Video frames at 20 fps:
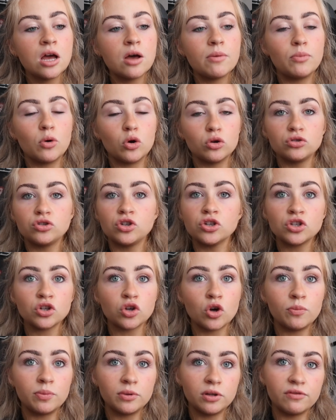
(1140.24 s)
but just a
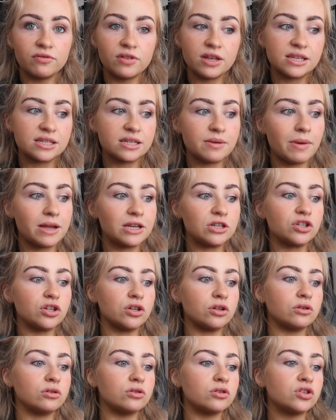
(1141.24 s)
couple of things to
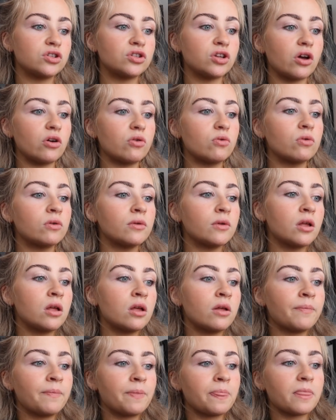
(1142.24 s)
mention. So
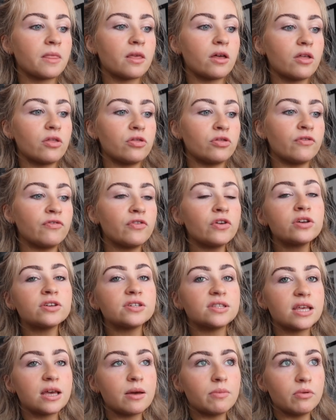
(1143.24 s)
the first
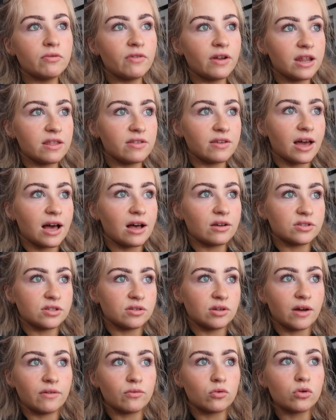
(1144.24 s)
thing above anything else,
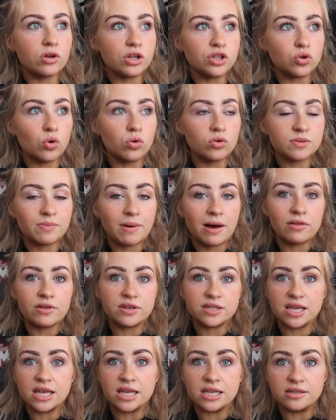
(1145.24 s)
and I've already talked about
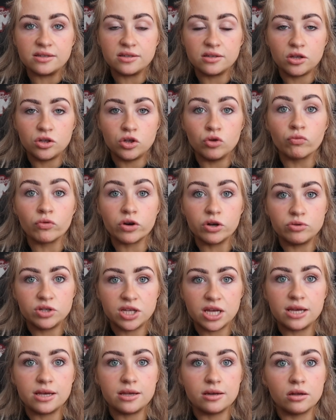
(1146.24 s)
this, is your
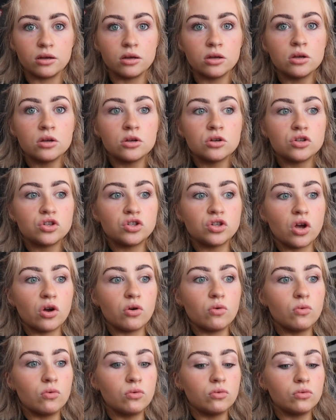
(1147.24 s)
routine.
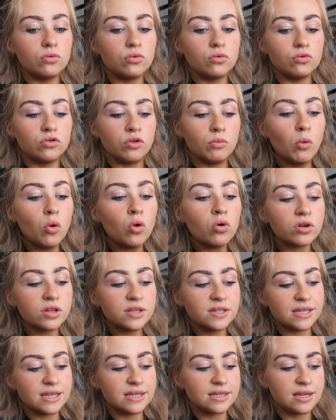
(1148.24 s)
So the more
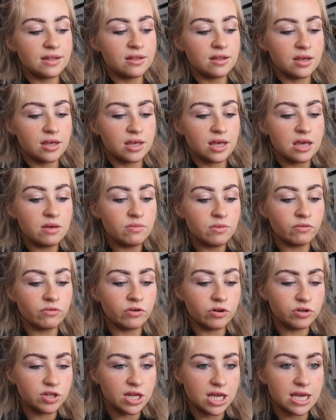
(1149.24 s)
consistent that you keep your
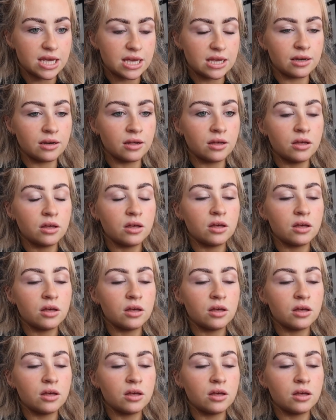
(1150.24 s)
routine,